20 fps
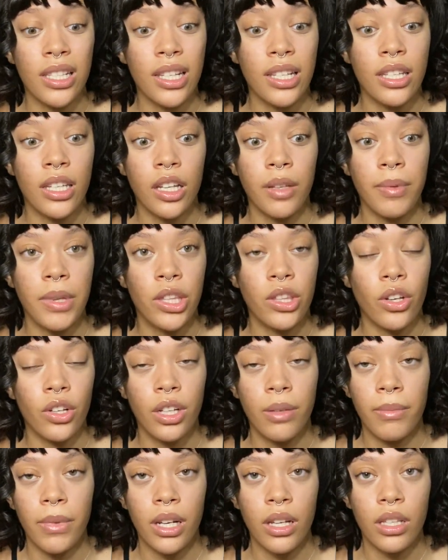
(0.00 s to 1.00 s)
it took me
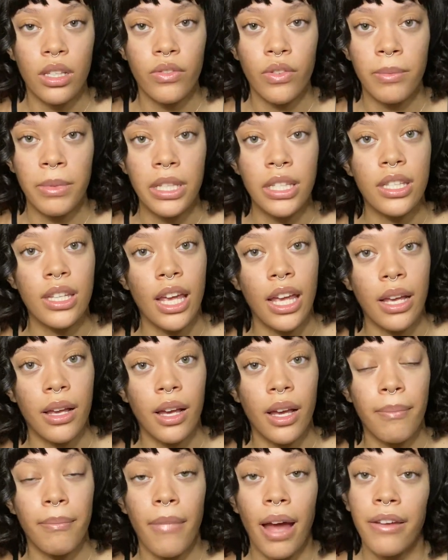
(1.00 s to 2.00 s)
30 minutes for me to
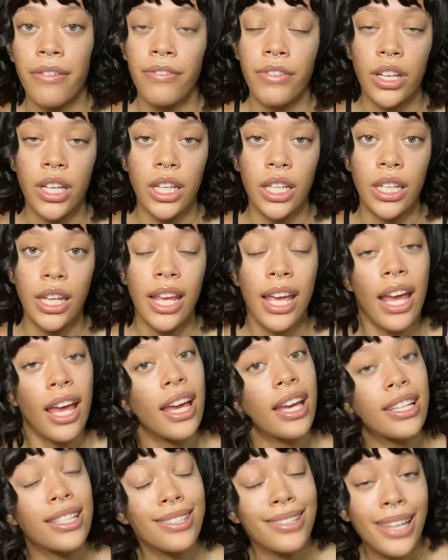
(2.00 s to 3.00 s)
take my freaking
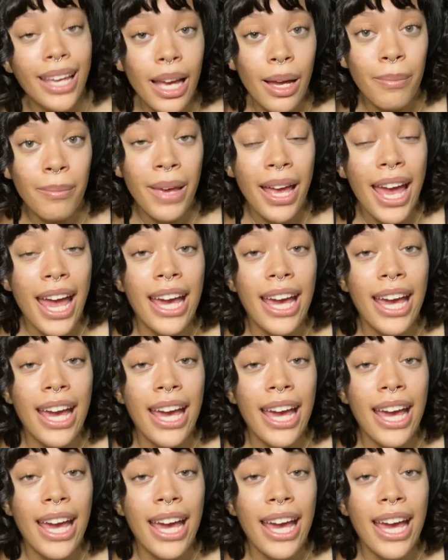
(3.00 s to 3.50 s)
exam,